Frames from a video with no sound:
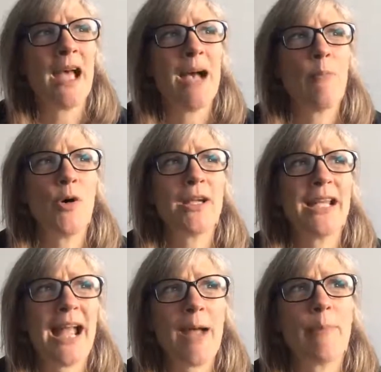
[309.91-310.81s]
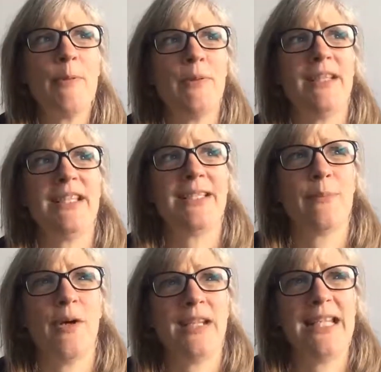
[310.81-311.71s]
And what can happen with this
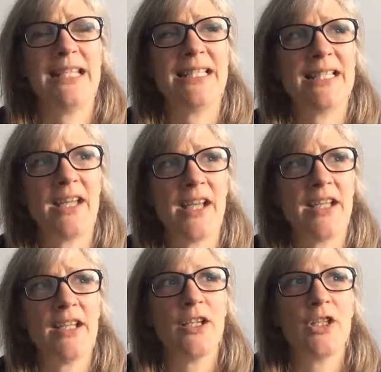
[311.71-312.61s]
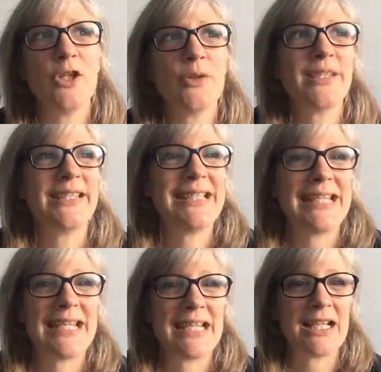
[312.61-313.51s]
one is that you're
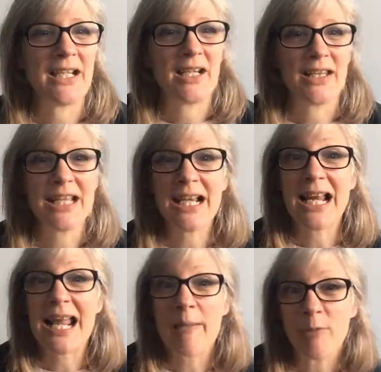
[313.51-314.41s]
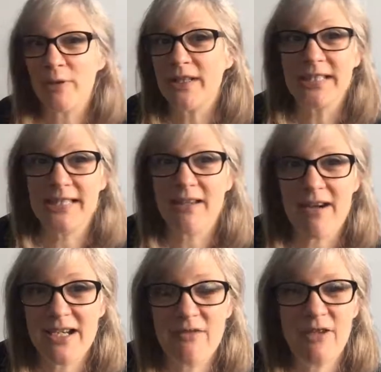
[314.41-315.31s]
seeing the glamorous
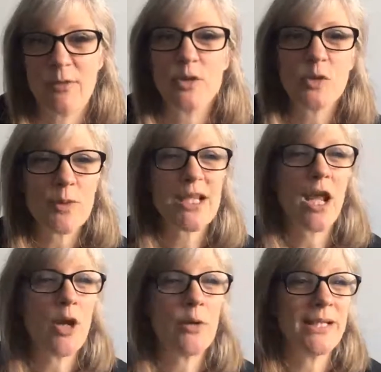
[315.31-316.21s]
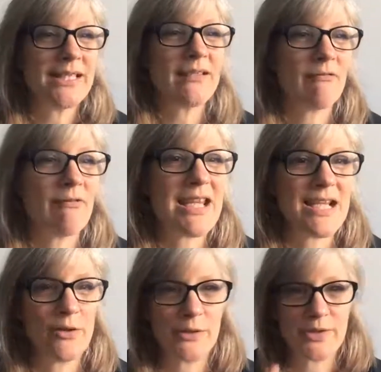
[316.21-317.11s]
side of it, which we know isn't
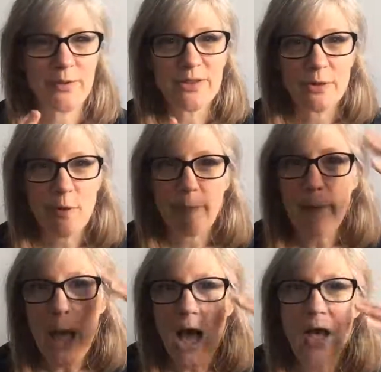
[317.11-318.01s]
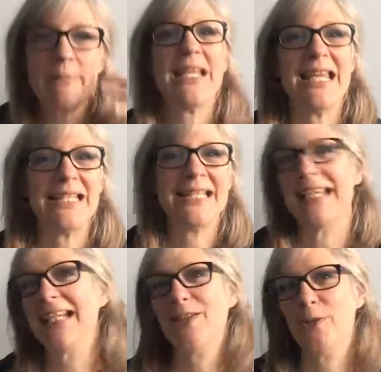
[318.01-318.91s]
real. So it's sort of
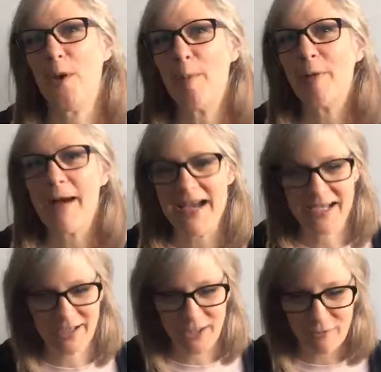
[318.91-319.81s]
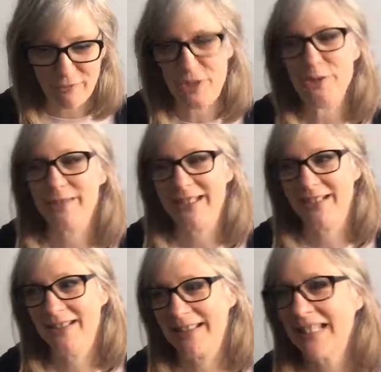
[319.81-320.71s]
permeating into our brain and confusing
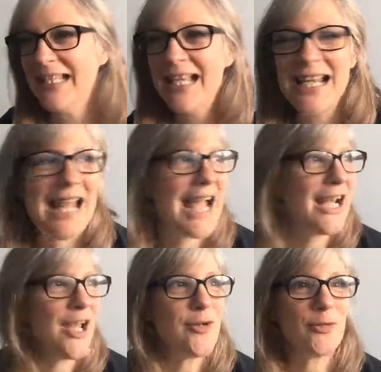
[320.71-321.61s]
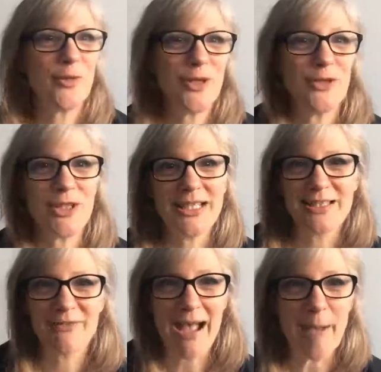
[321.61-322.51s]
us, let alone all those
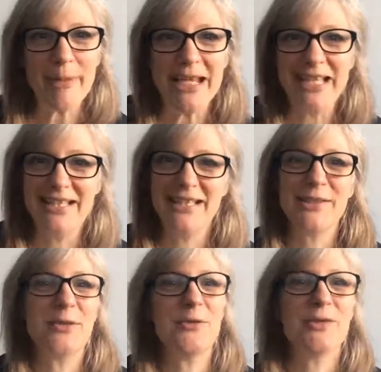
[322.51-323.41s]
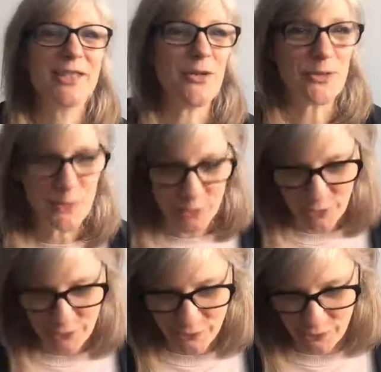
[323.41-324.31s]
years of habit and sort of social
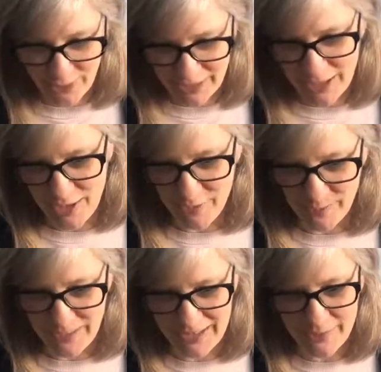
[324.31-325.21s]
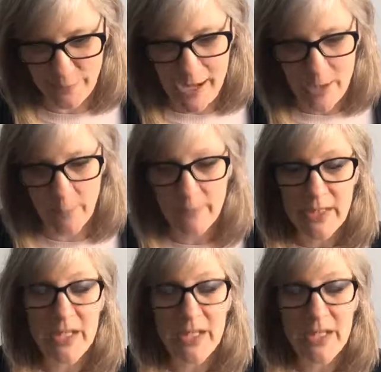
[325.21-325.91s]
construct that goes with it as well.